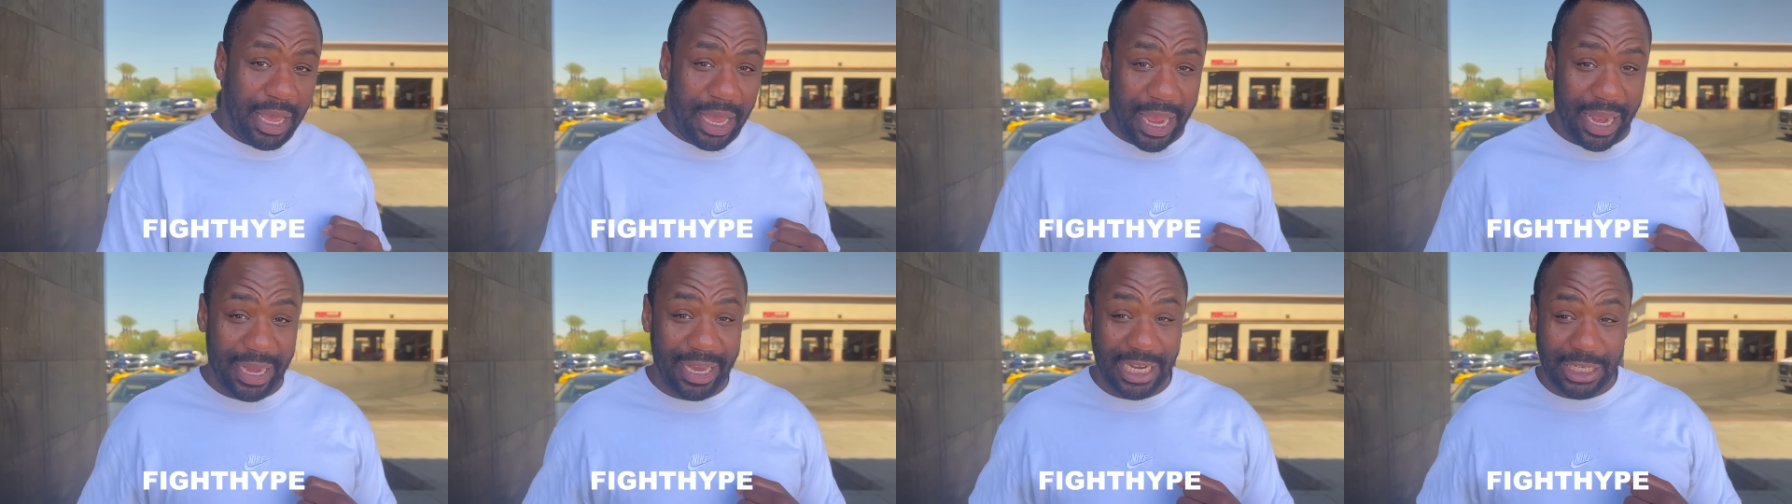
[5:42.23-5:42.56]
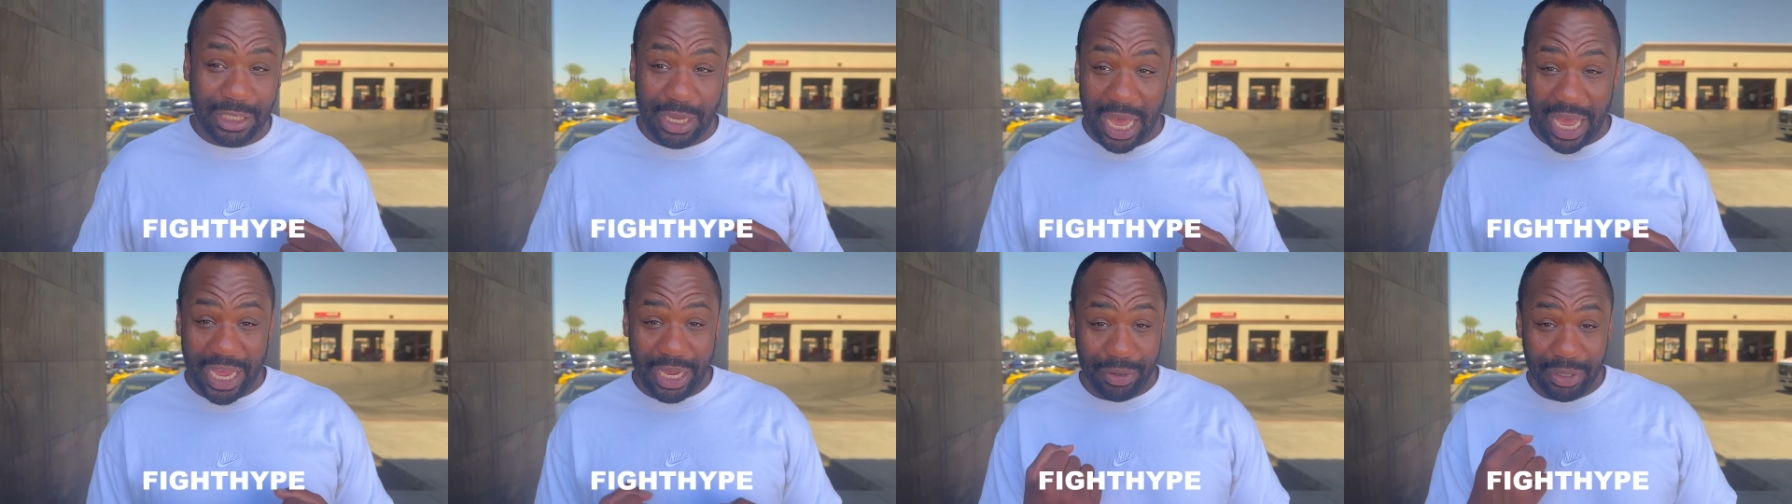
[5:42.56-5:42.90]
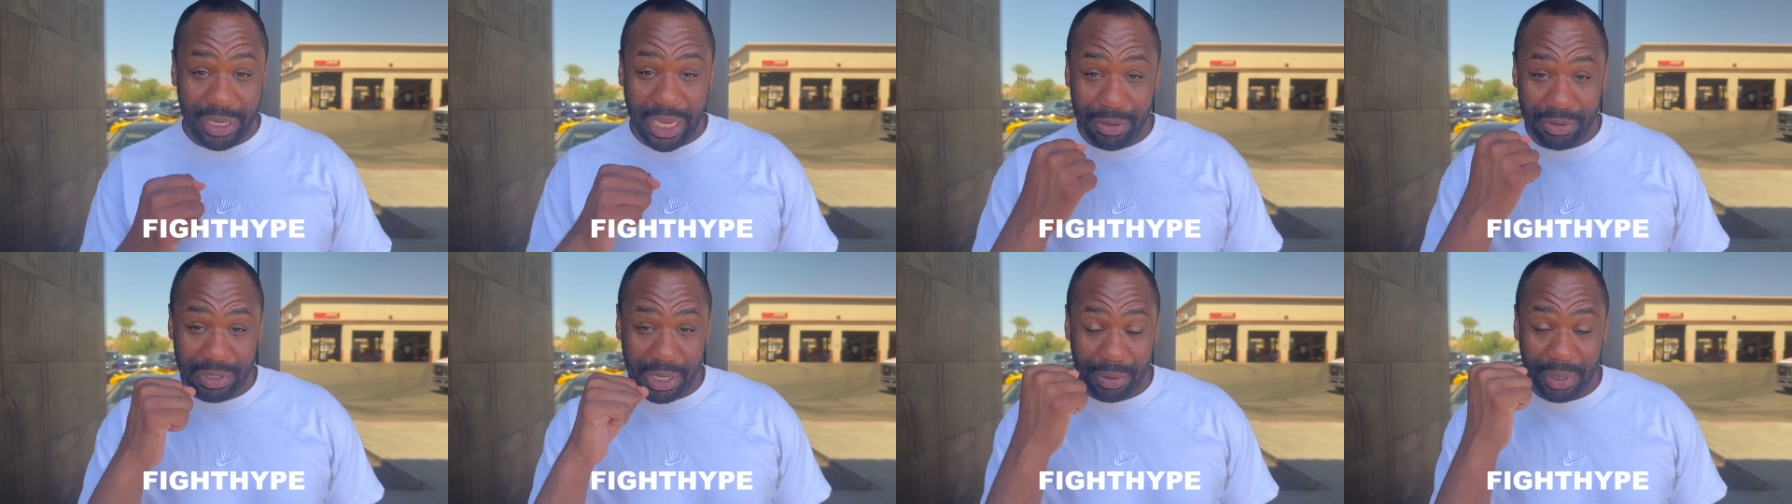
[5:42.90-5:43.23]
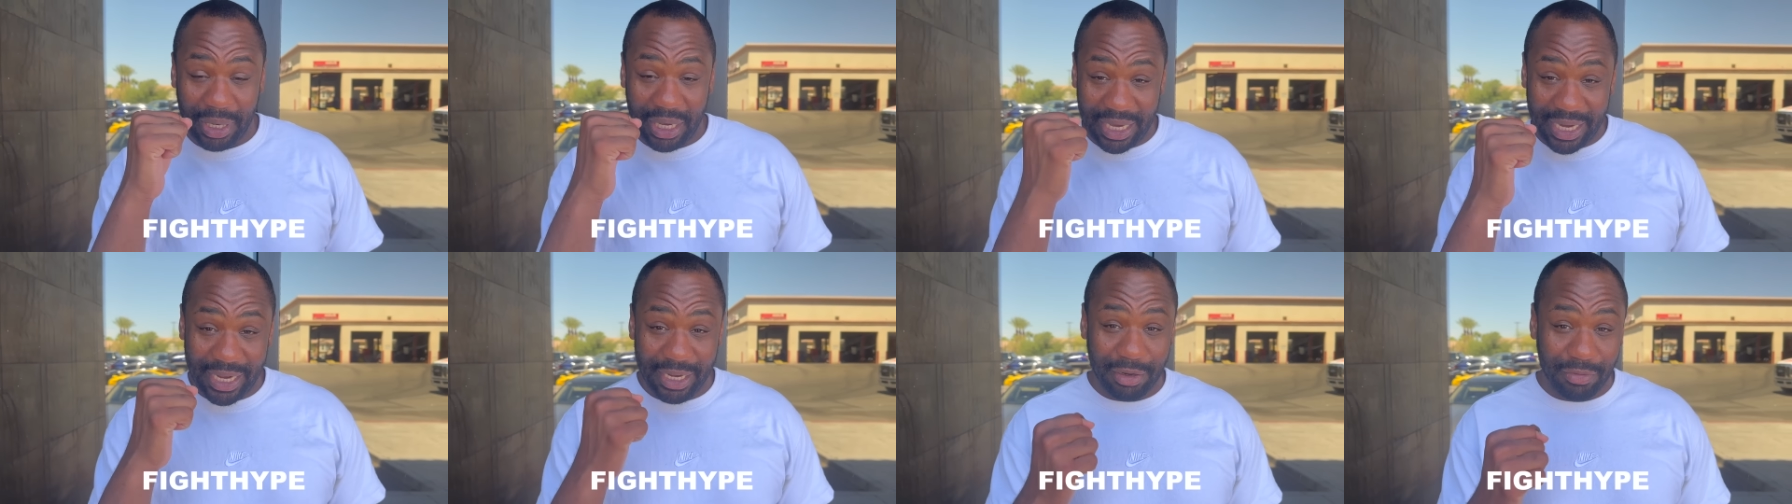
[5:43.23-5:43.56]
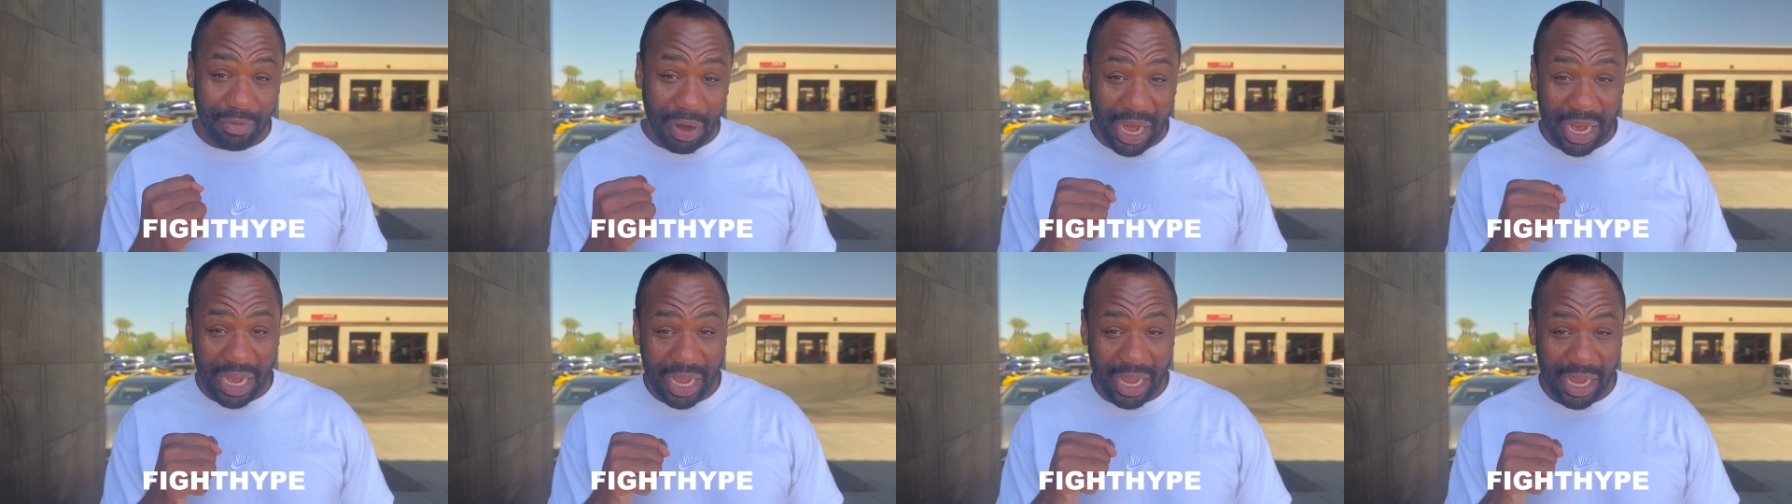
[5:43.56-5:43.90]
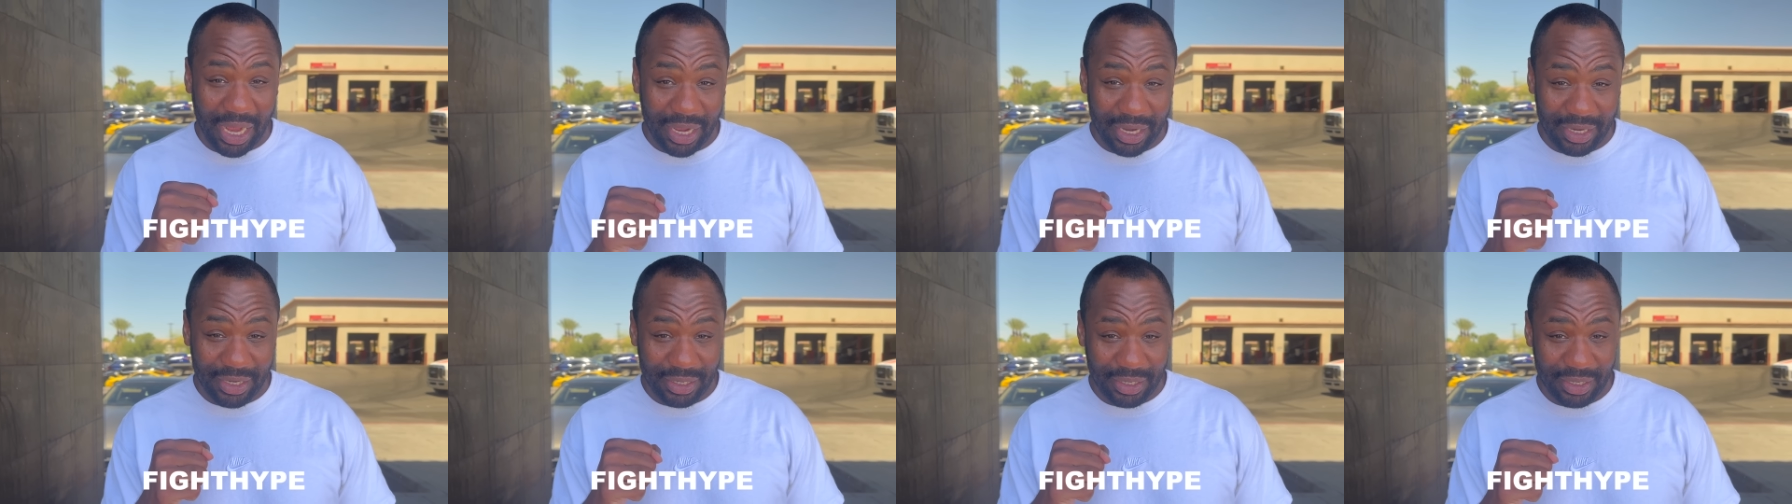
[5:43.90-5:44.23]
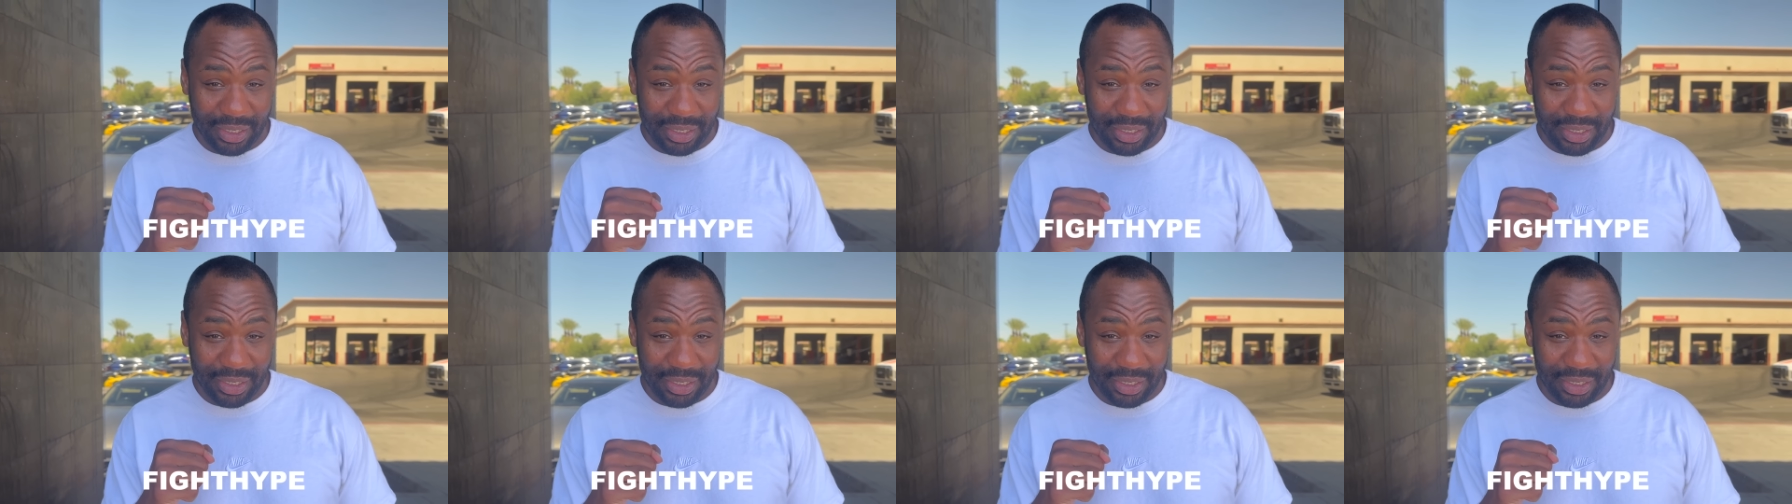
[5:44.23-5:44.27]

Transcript: And that's how he, he was able to land the right hand.